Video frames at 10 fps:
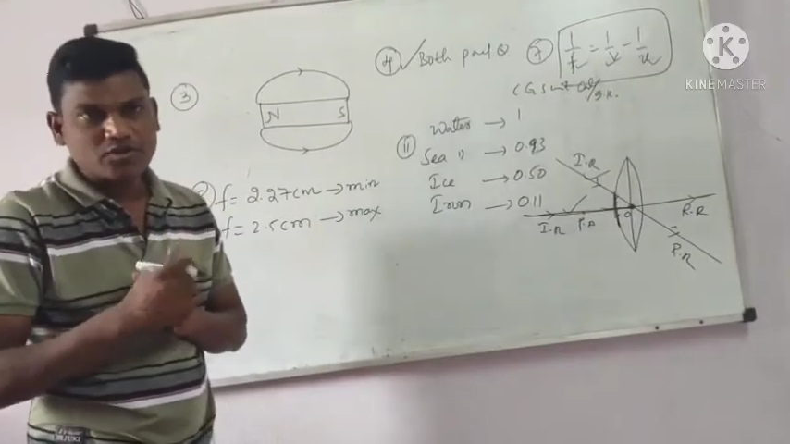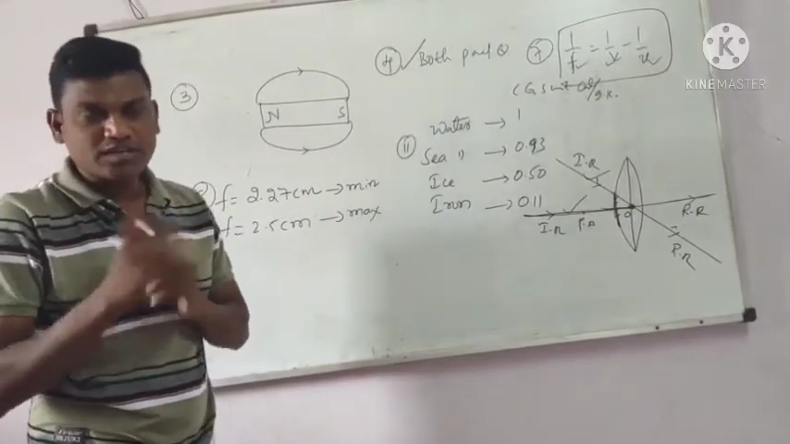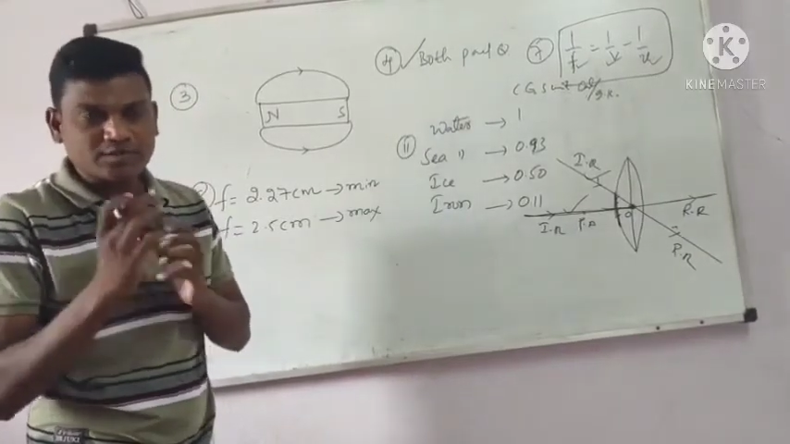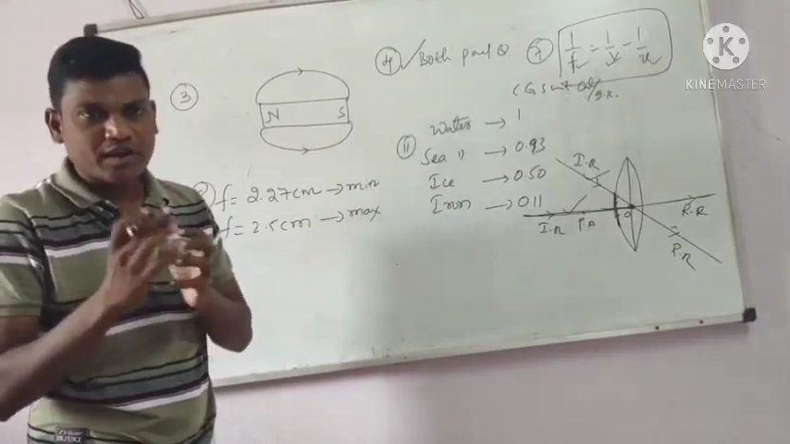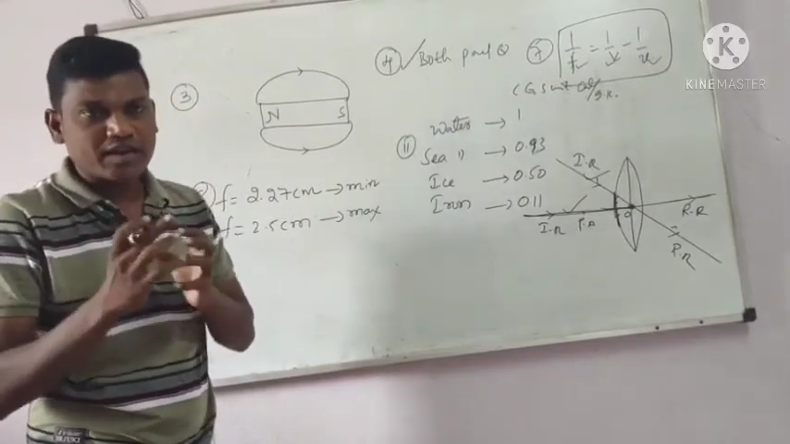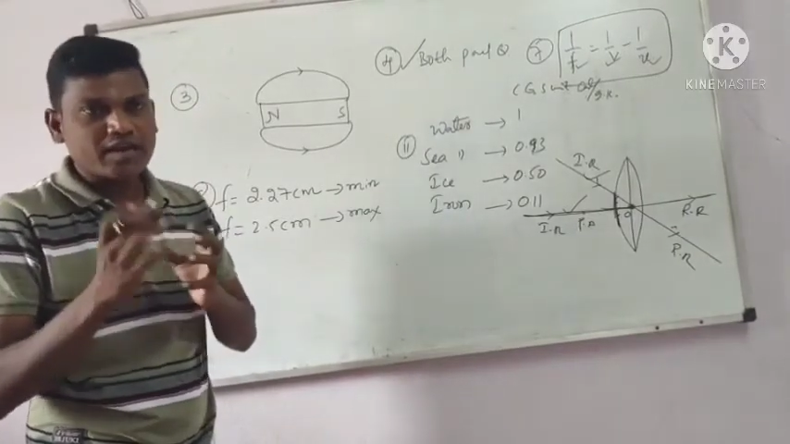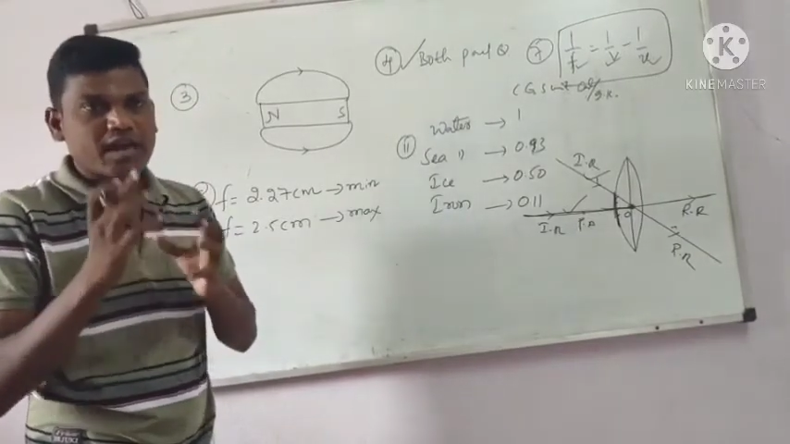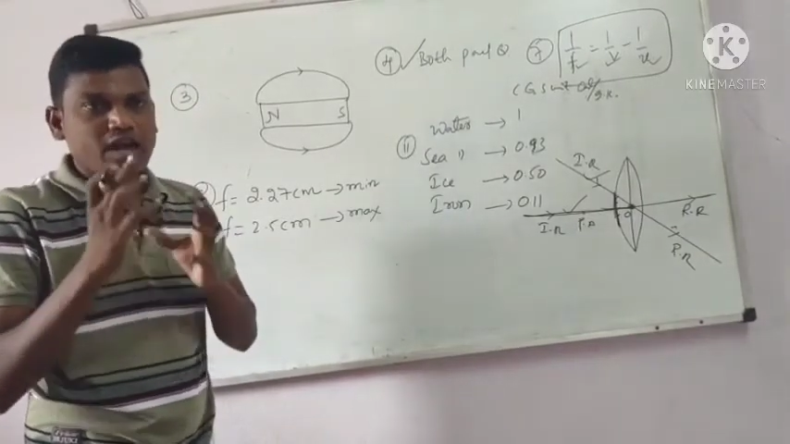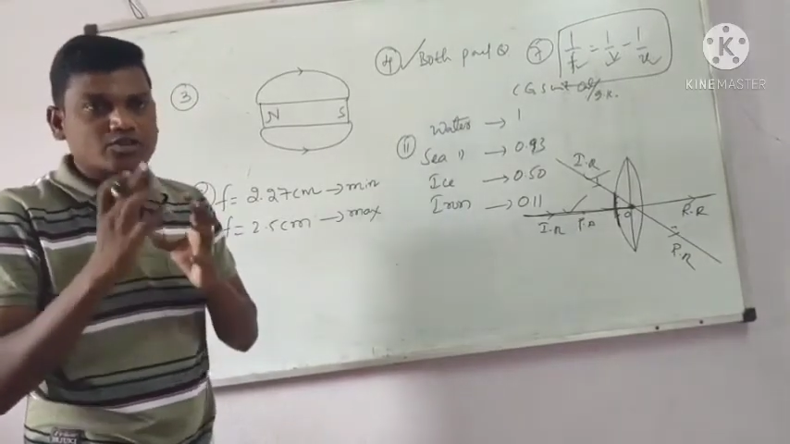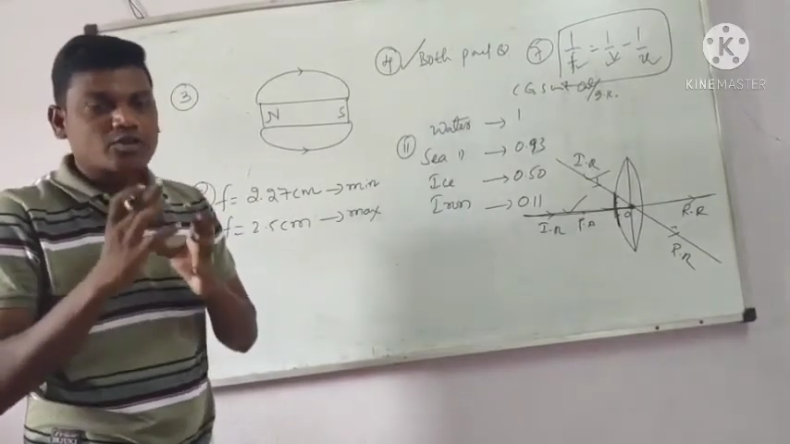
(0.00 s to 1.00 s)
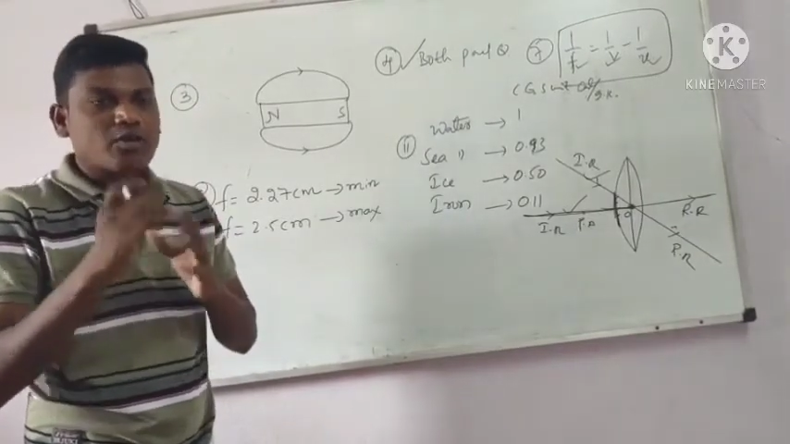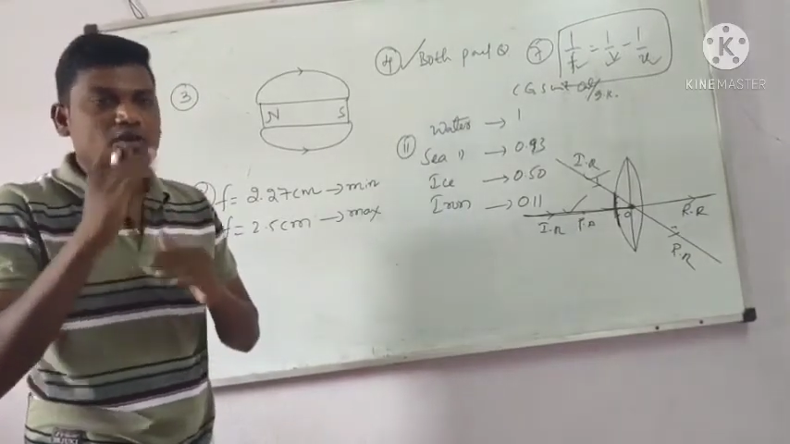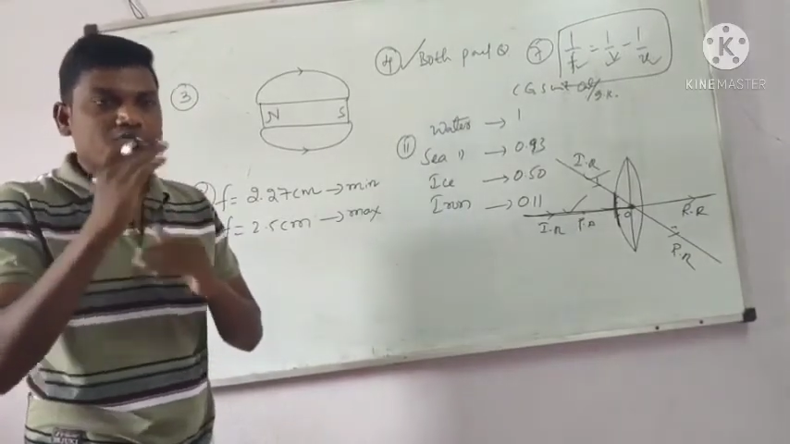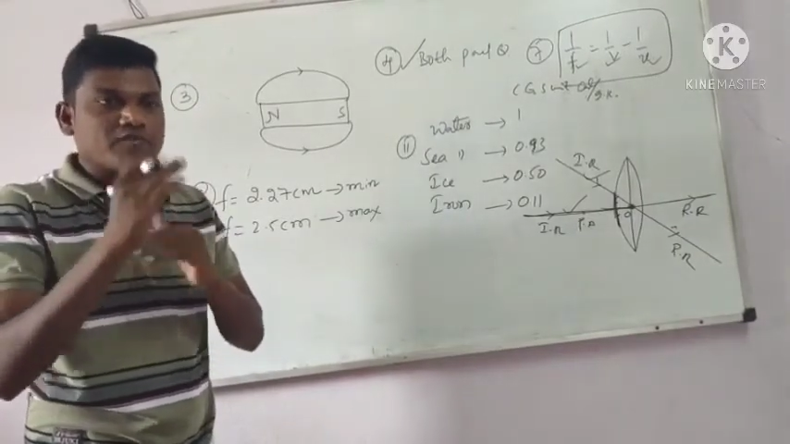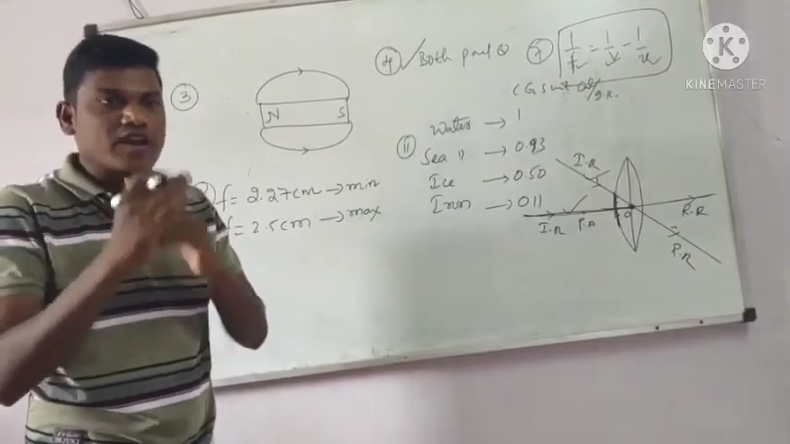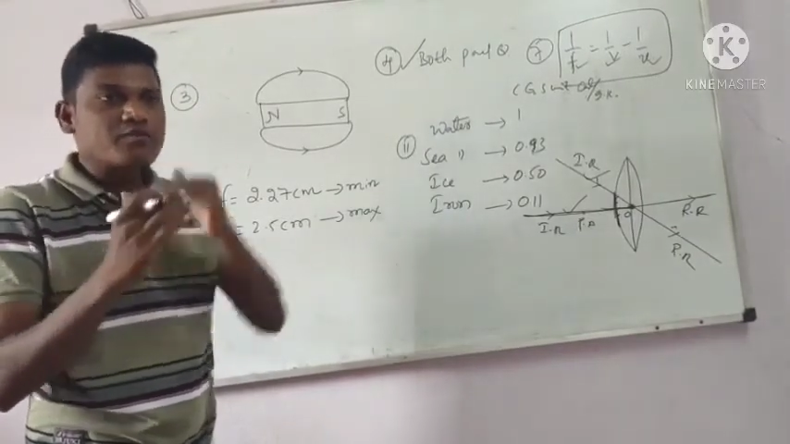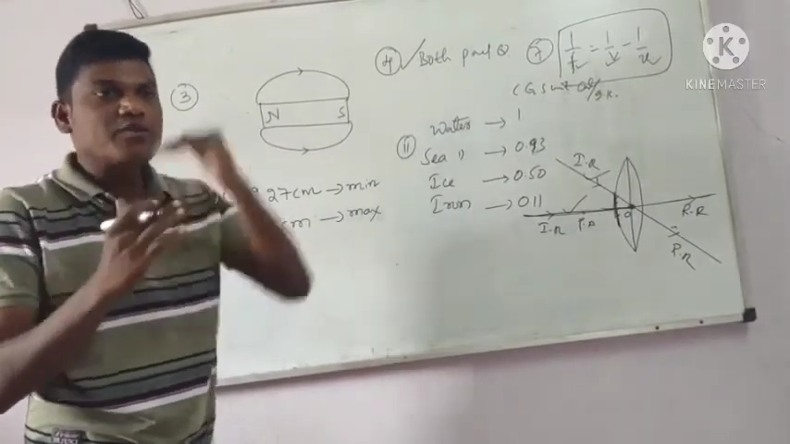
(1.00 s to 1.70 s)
So that's why, so